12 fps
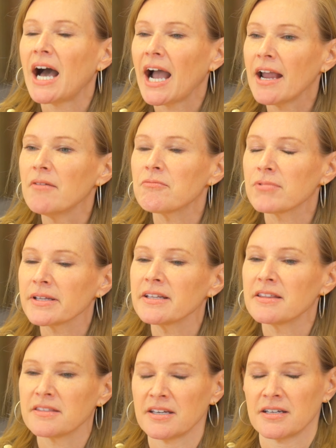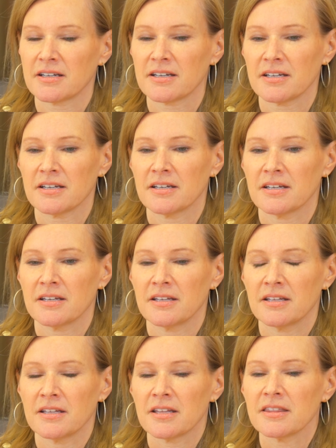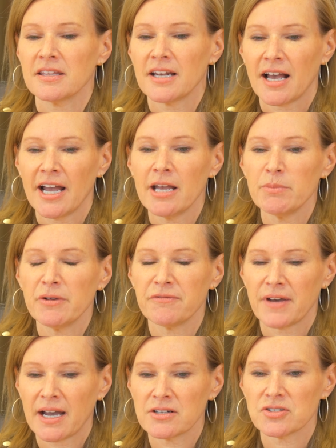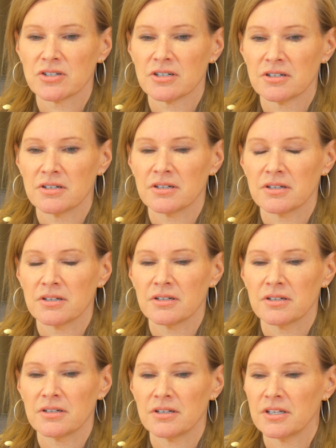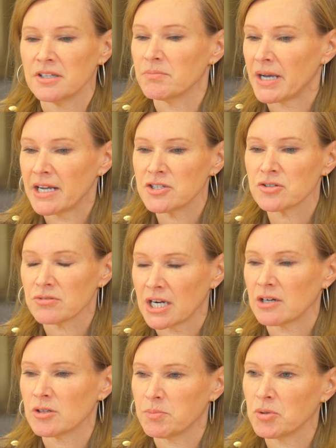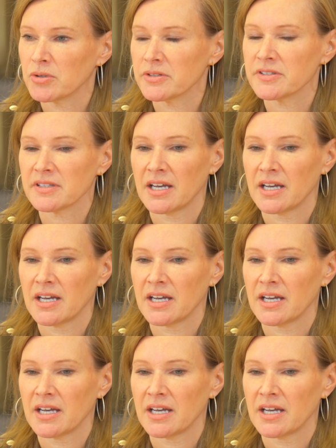I really think that I am a factor in my direct reports'